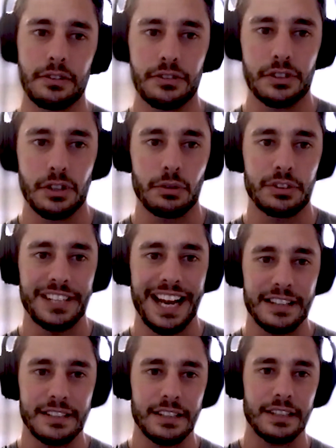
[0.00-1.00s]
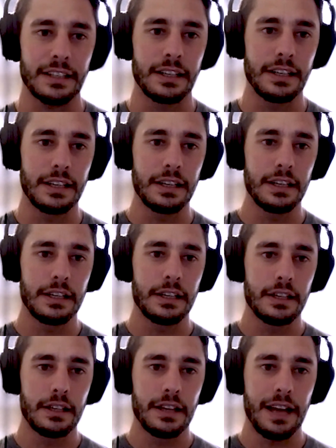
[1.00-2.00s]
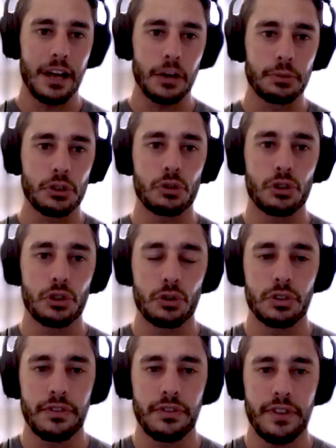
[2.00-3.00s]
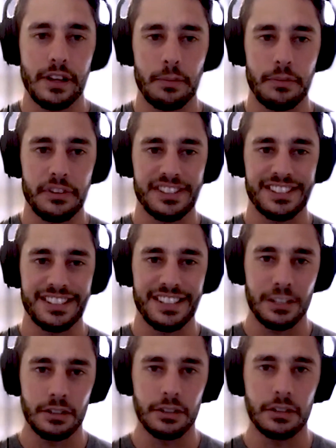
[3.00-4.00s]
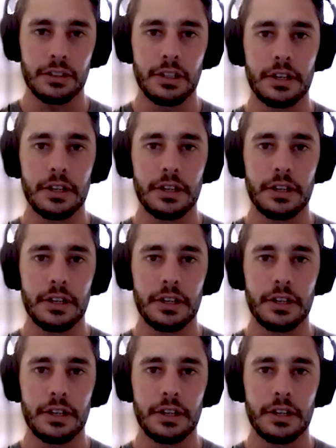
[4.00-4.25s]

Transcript: So dancing helps you to develop the skill,